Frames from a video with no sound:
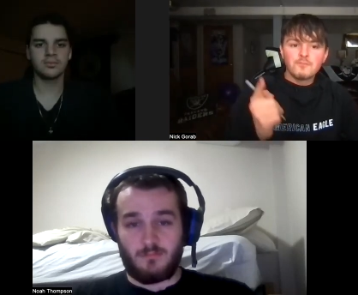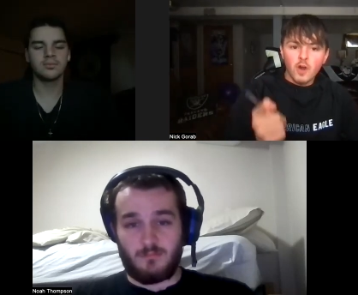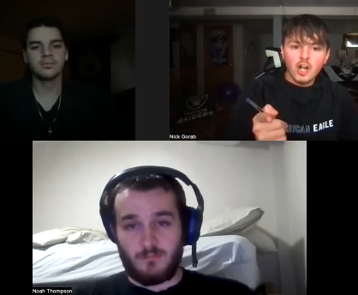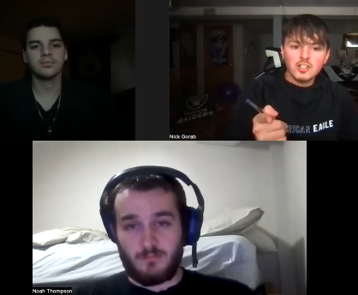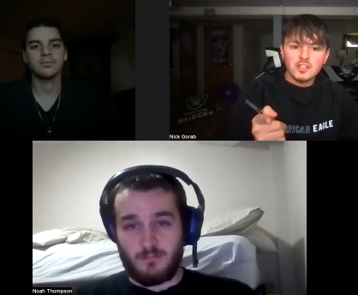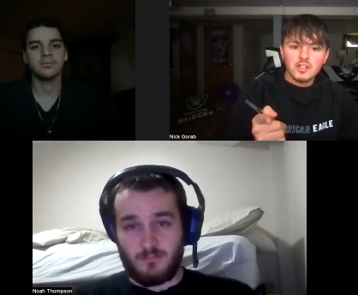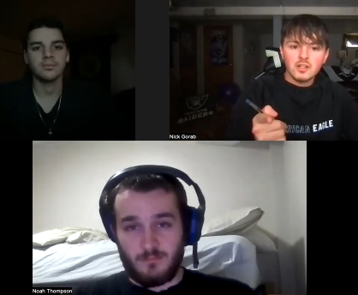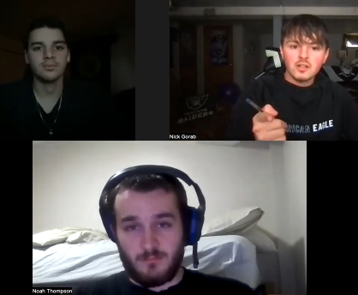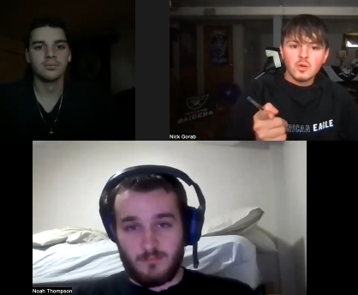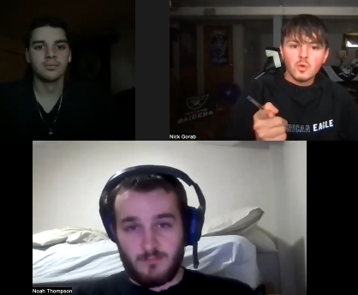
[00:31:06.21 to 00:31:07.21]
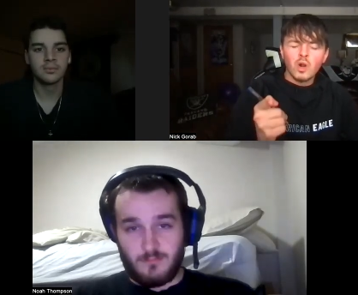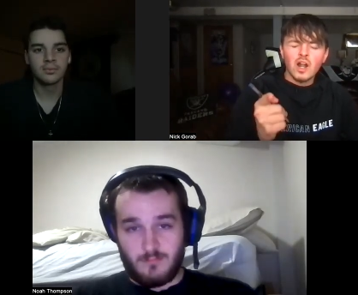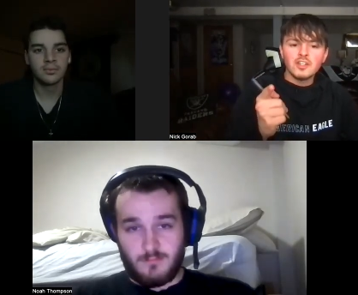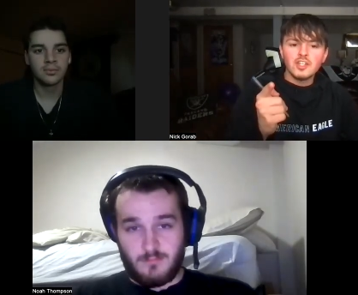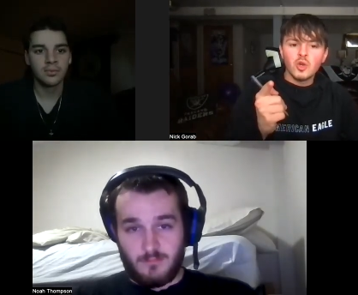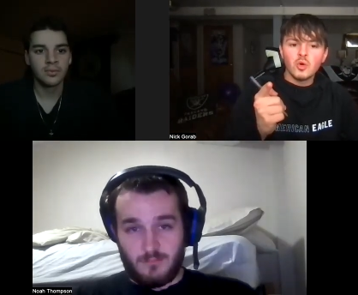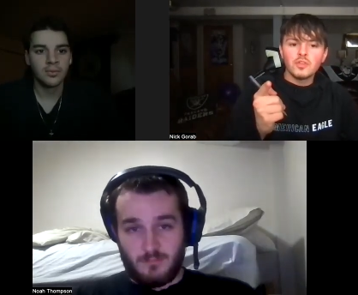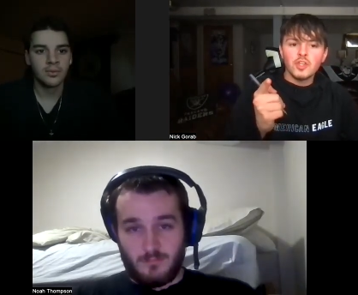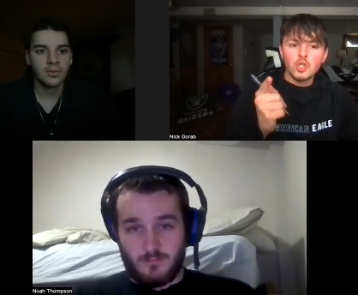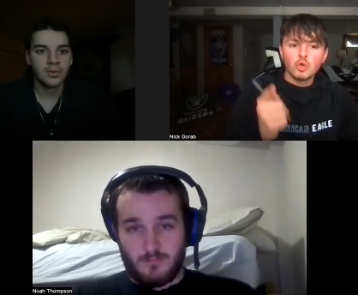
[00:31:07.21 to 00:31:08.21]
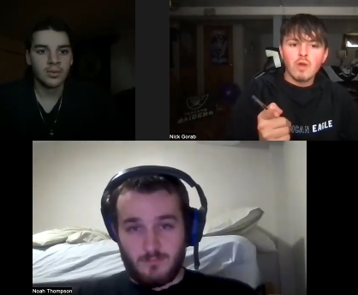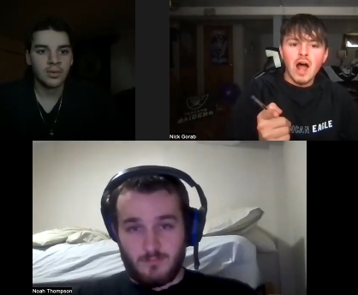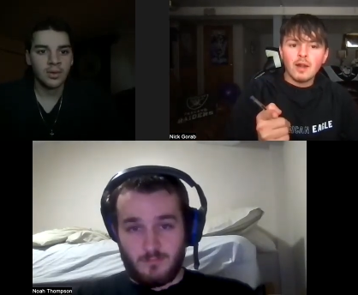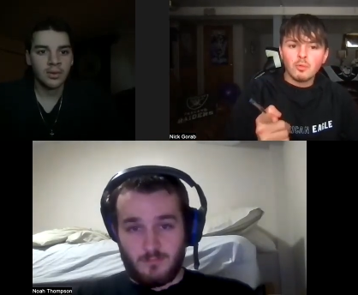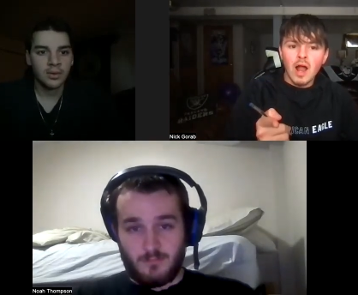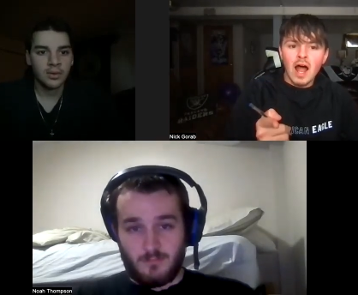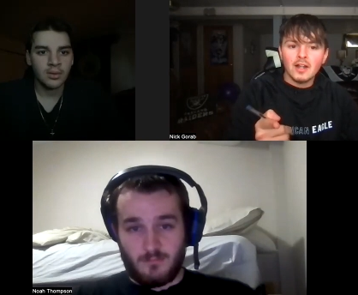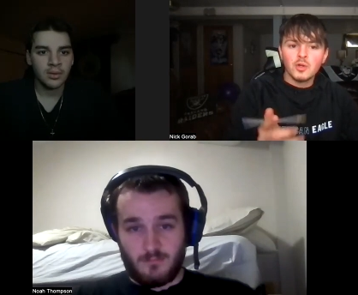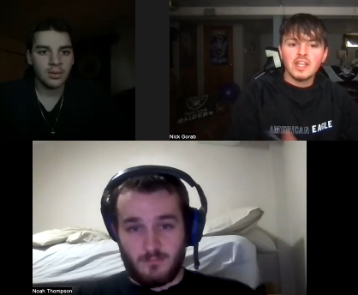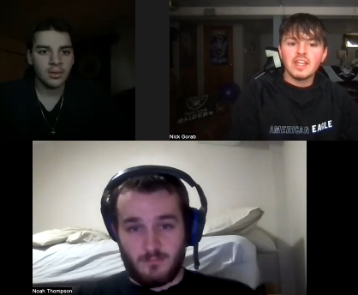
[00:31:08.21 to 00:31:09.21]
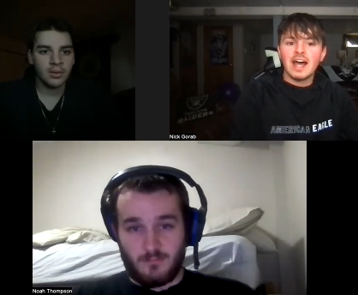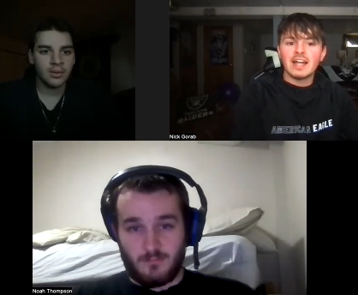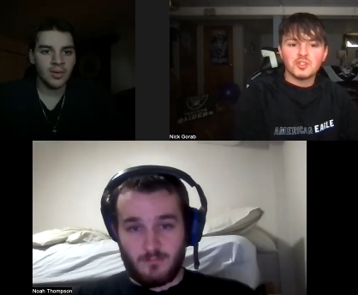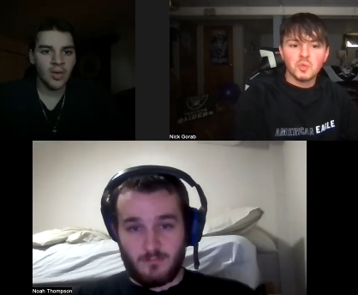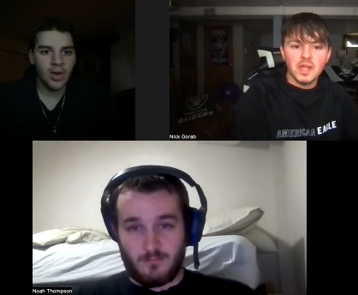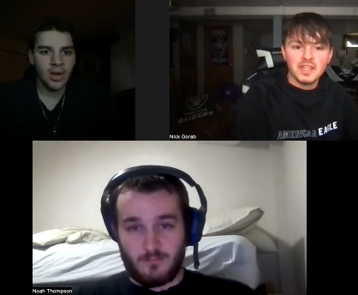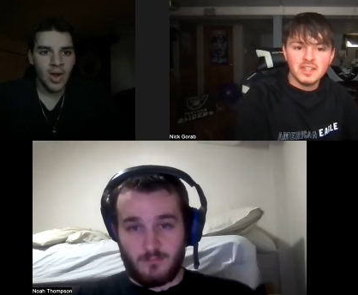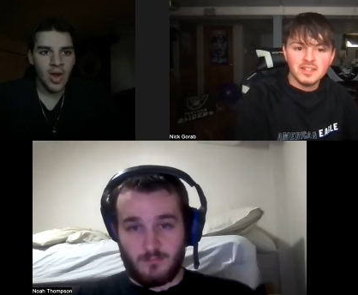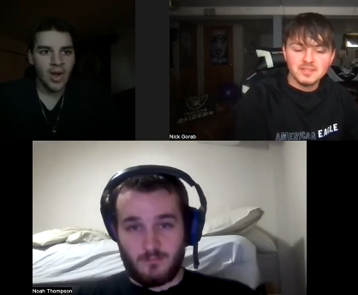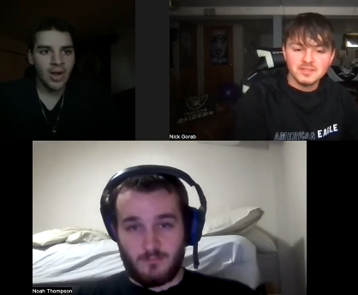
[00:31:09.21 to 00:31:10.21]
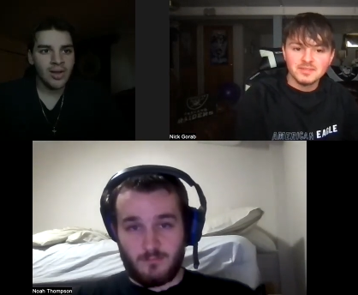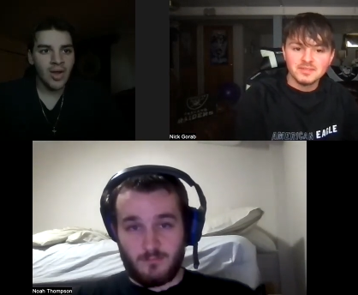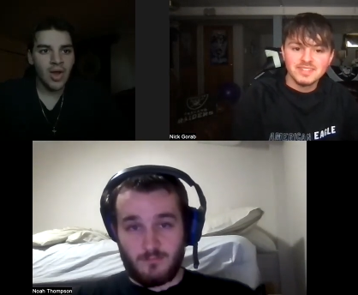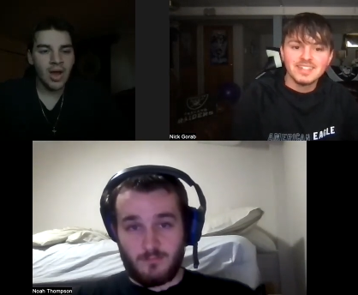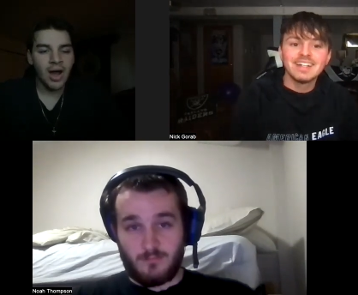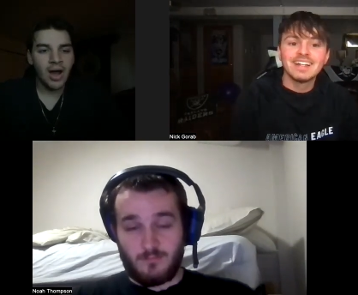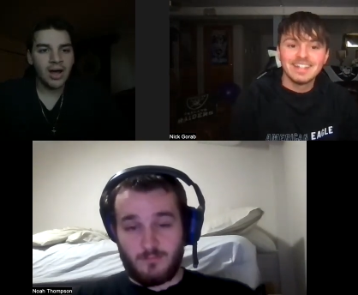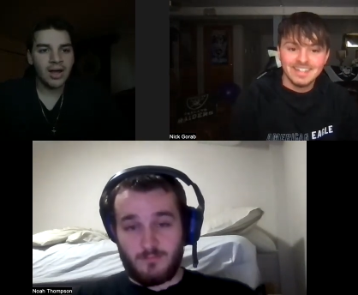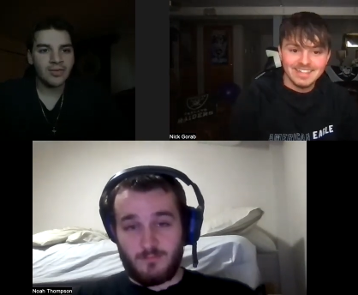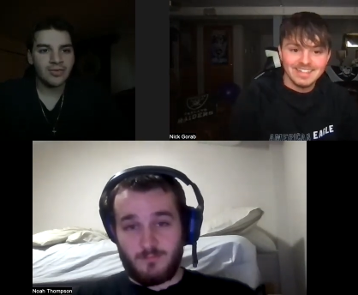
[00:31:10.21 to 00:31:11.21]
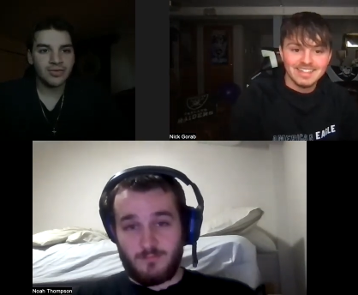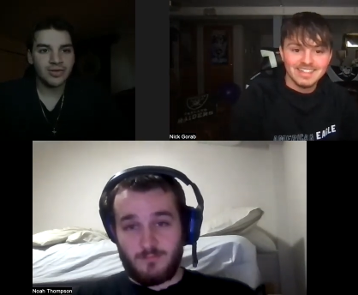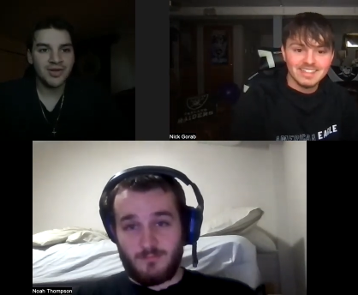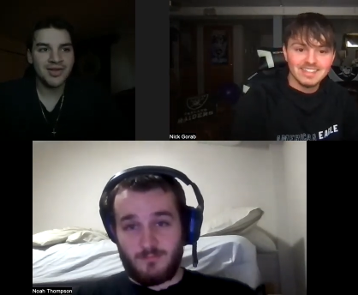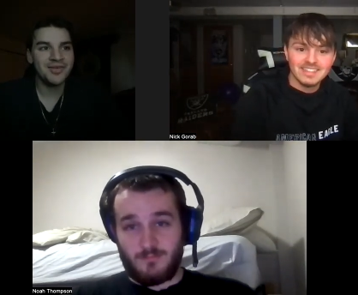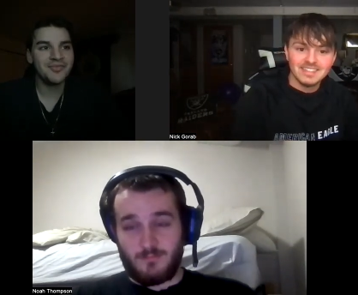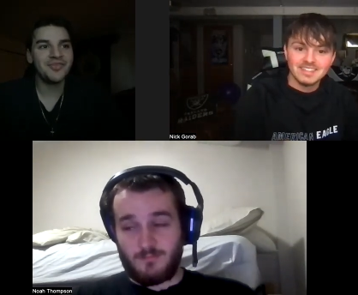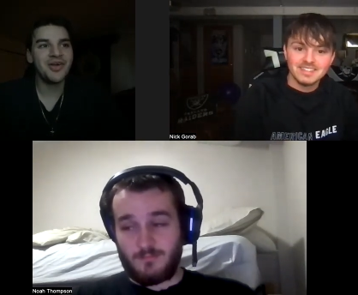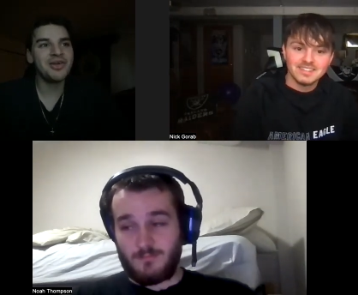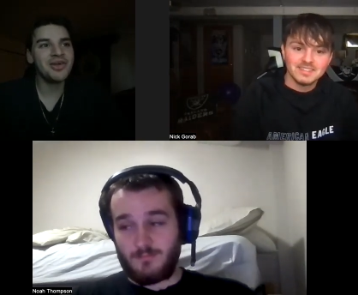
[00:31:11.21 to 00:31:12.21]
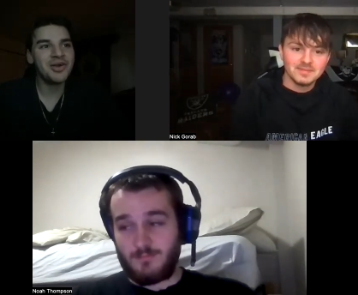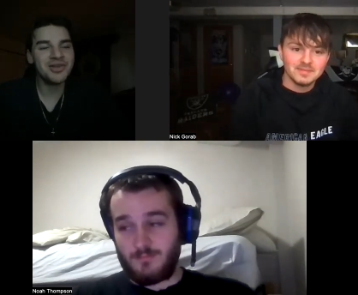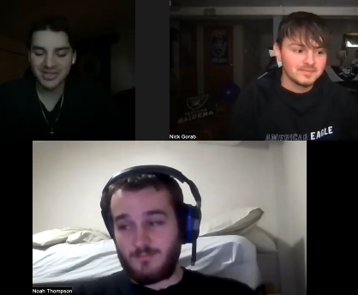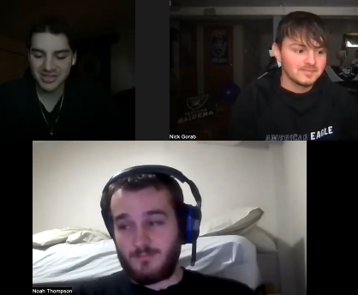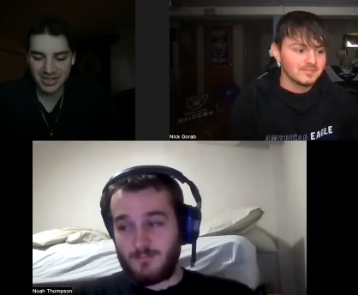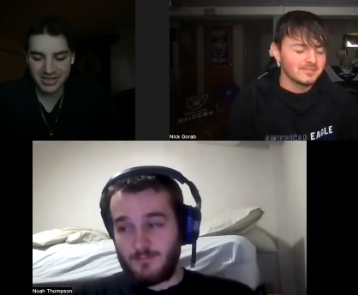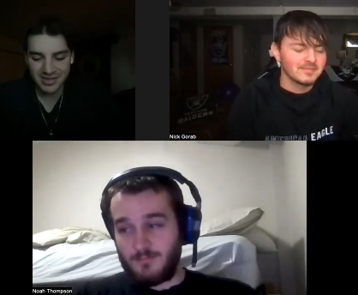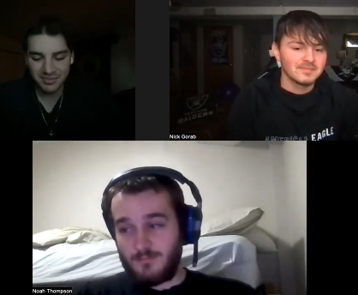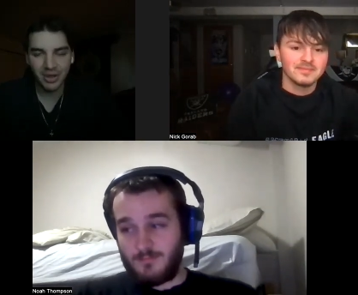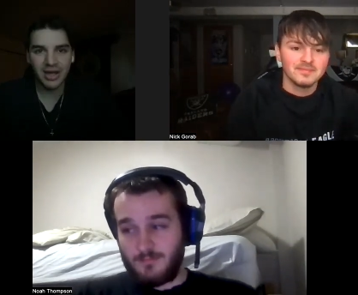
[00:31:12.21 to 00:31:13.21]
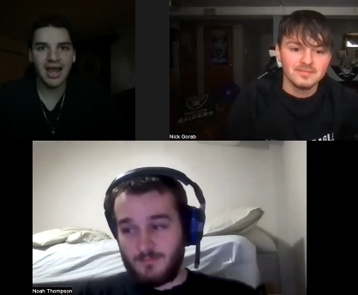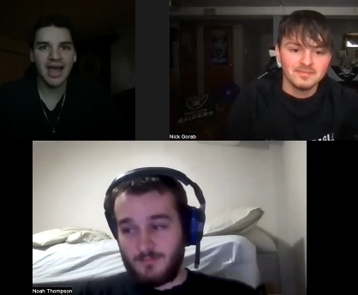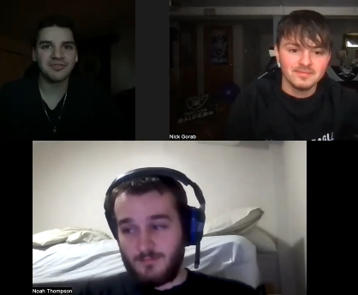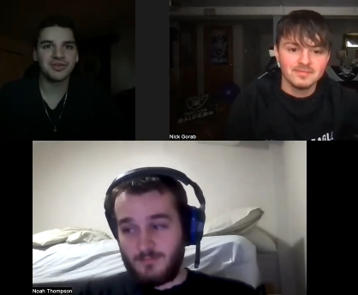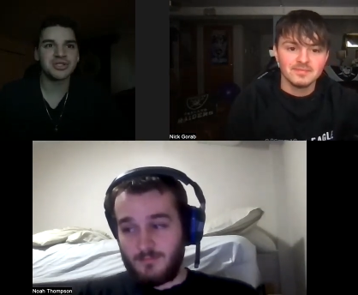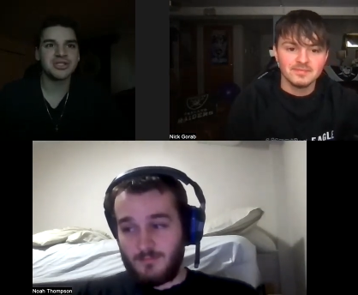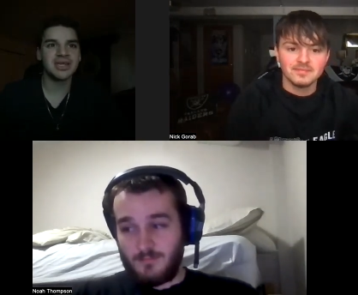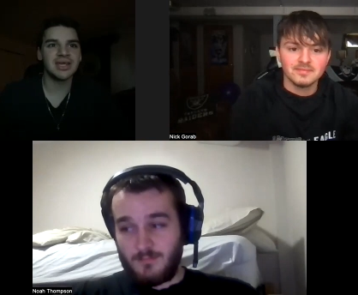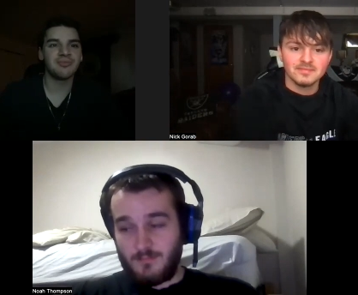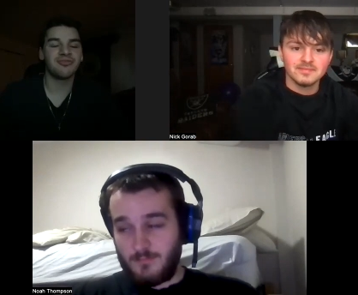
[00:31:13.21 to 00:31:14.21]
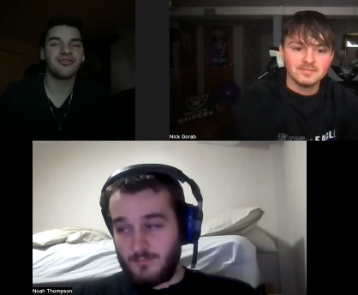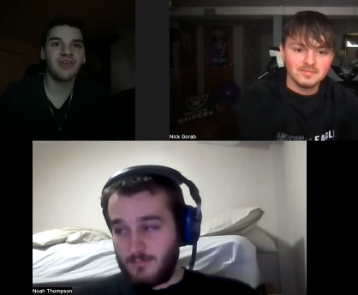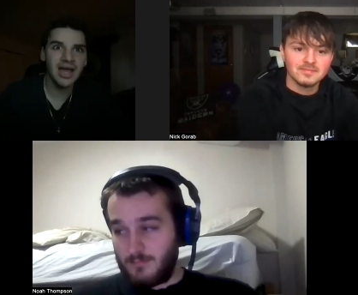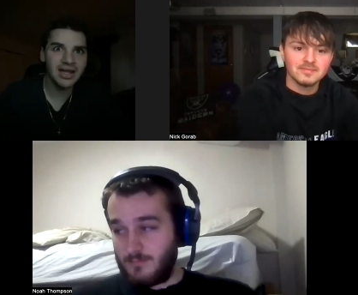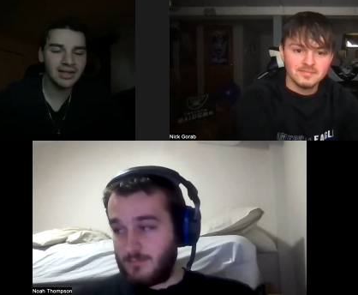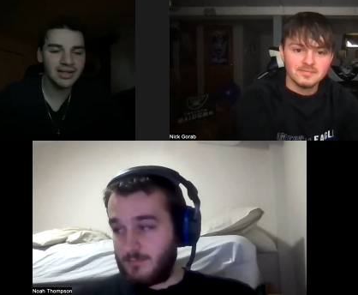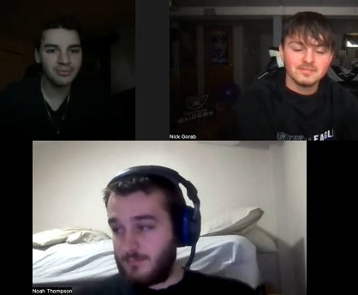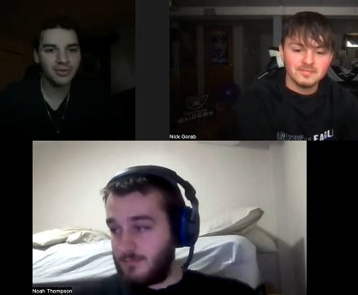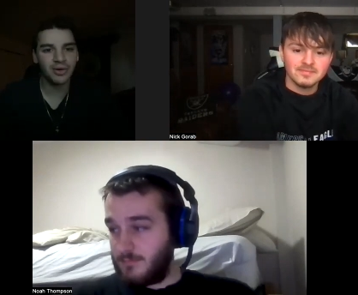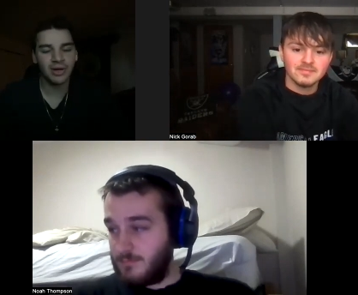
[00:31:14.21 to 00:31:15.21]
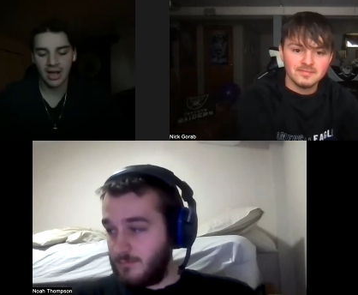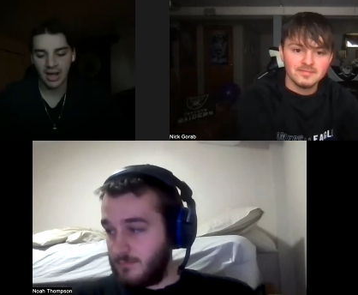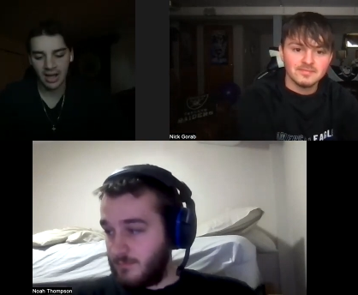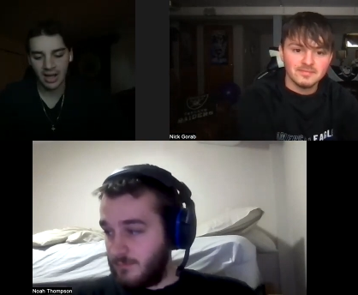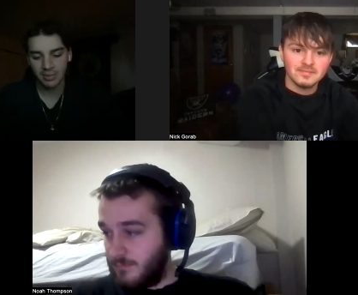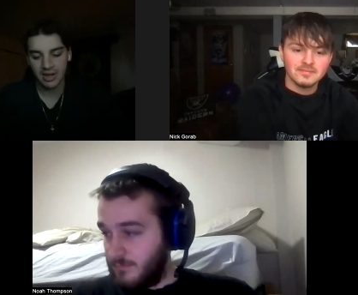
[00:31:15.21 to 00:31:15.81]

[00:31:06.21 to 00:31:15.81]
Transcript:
Speaker 1: First, we're going to do the You Rock Rock. Who do you got this week?
Speaker 2: Uh, very hard decision, but after seeing him finally more, uh, I would